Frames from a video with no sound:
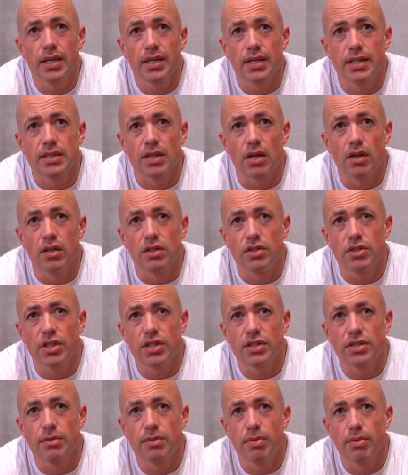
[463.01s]
It's
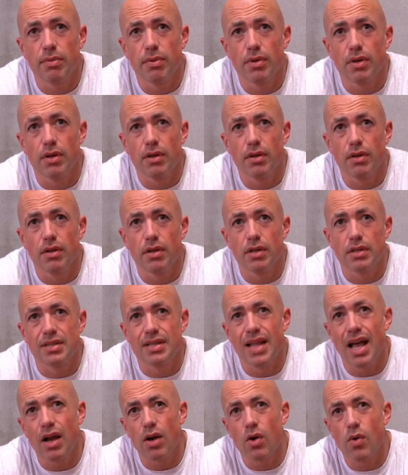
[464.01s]

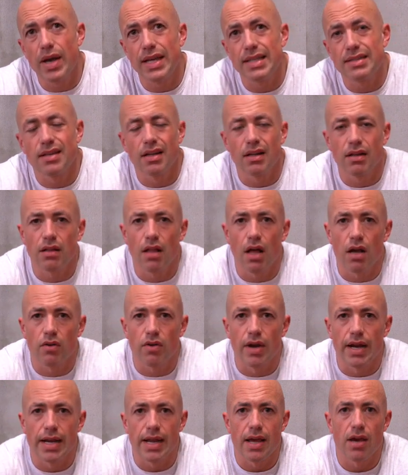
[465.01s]
not quite 10 o'clock
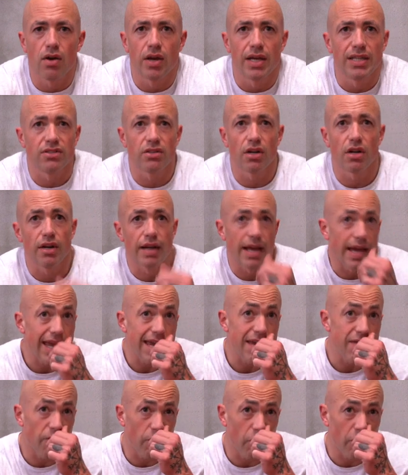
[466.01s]
right now. I started at
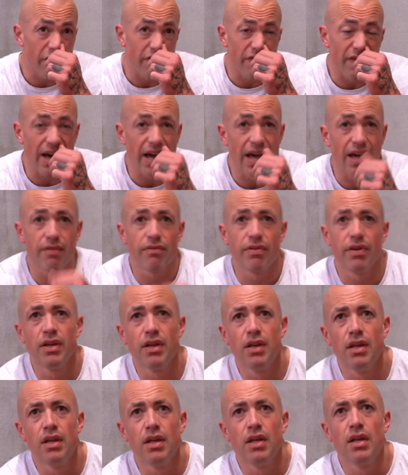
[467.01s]
8:45,
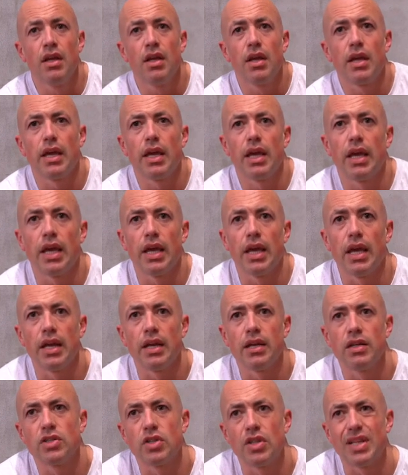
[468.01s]

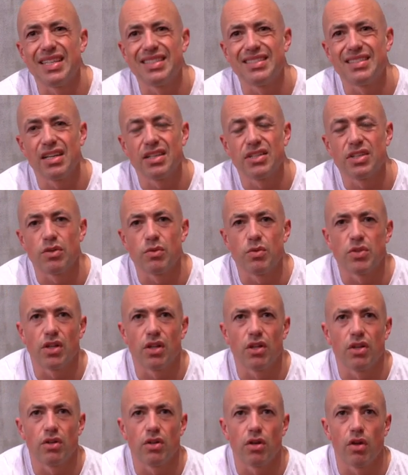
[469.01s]
and so that session was a
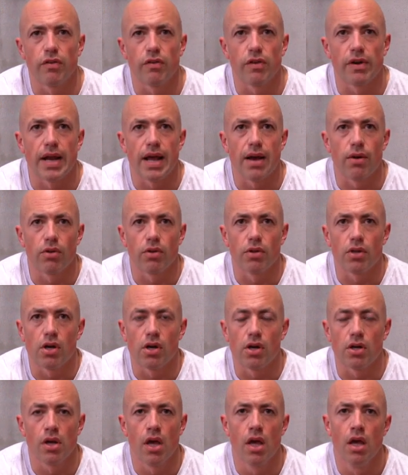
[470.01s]
little over an hour
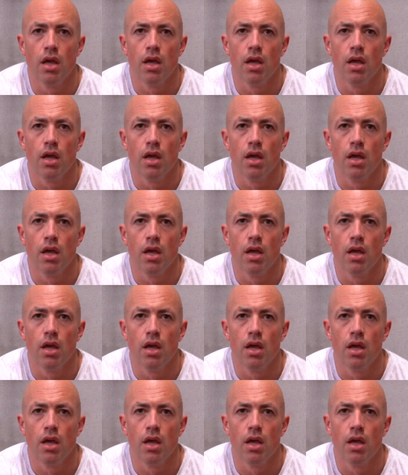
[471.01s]
long.